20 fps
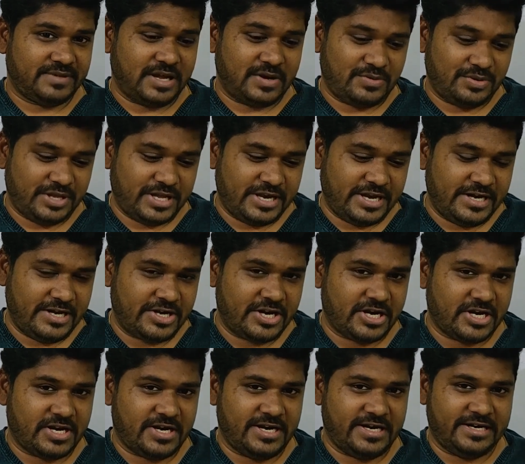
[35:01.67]
Now they are
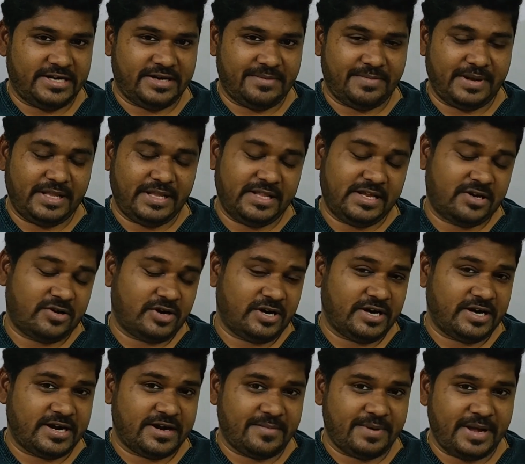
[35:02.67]
interconnected. They are
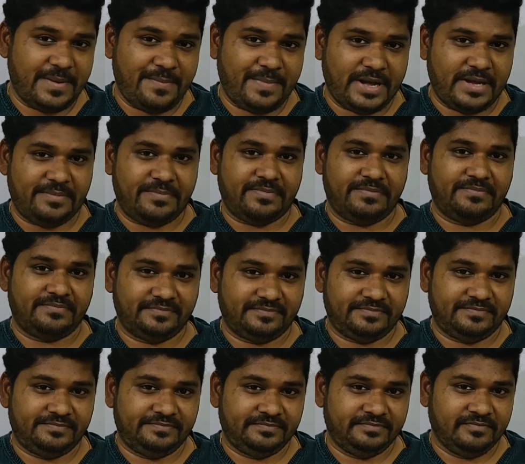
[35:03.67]
connected by a pipe.
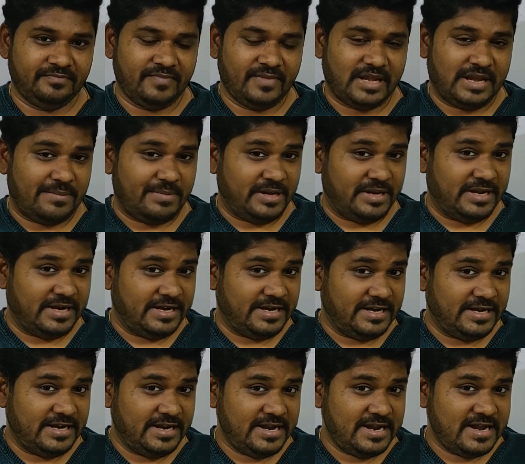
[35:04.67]
I am again
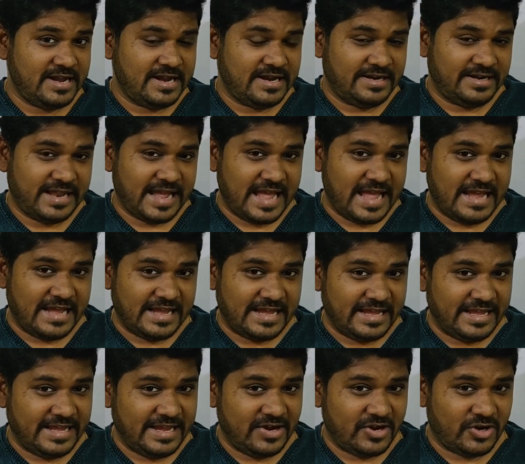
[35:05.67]
telling,
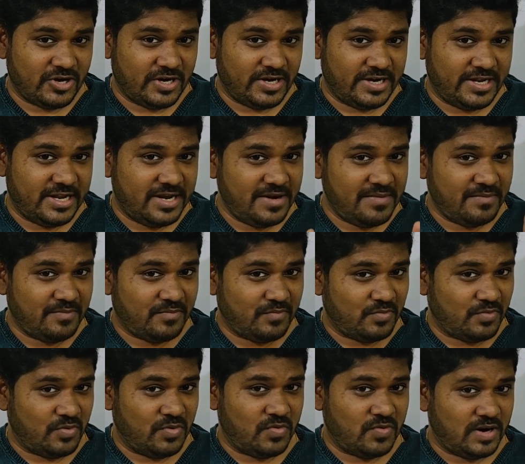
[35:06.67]
tank A
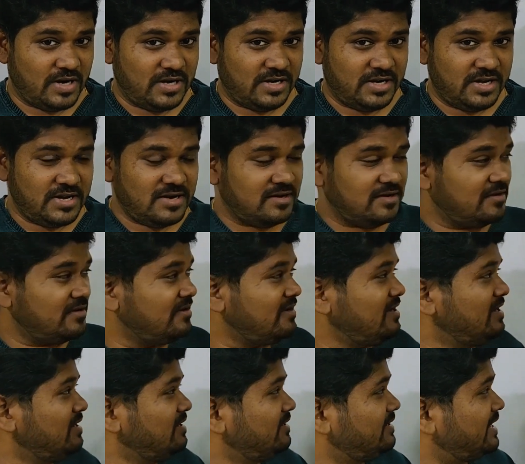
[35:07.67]
contain more water,
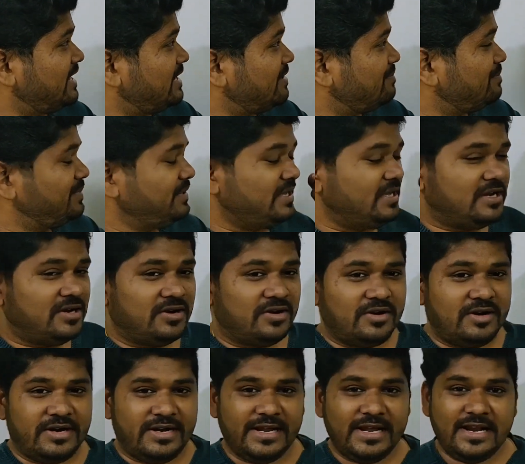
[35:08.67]
tank B
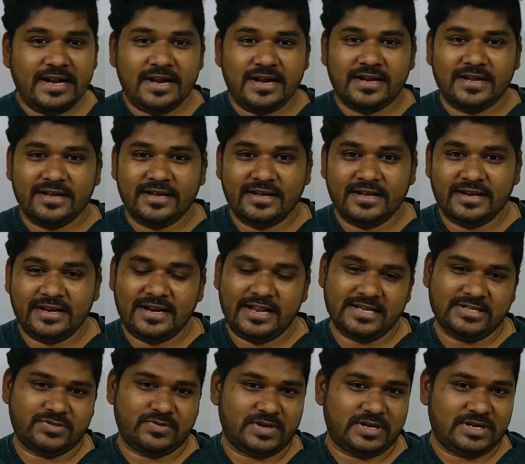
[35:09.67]
contain
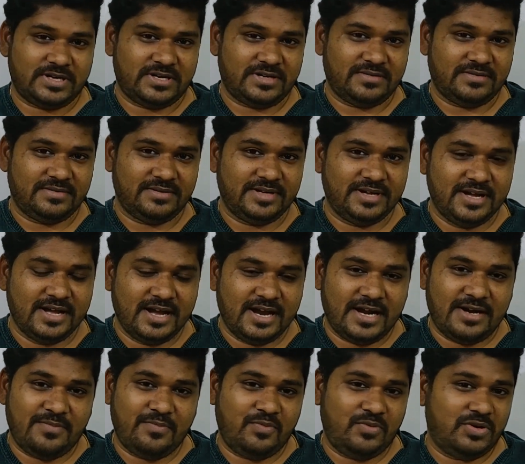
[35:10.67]
less water,
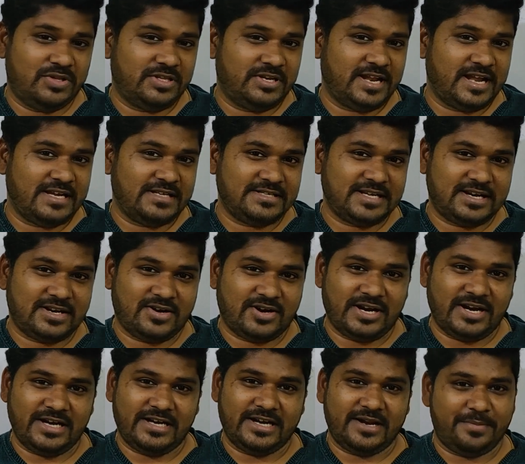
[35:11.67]
and both tanks are
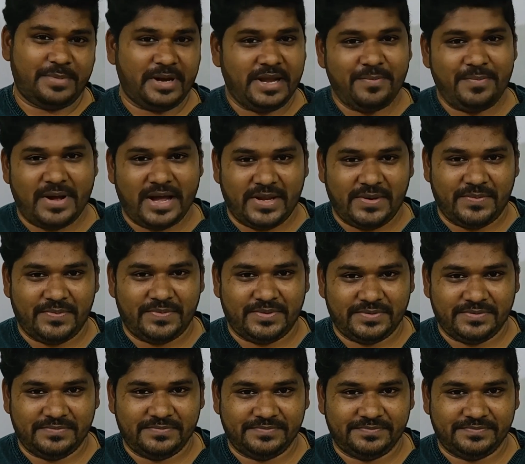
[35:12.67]
connected by a pipe.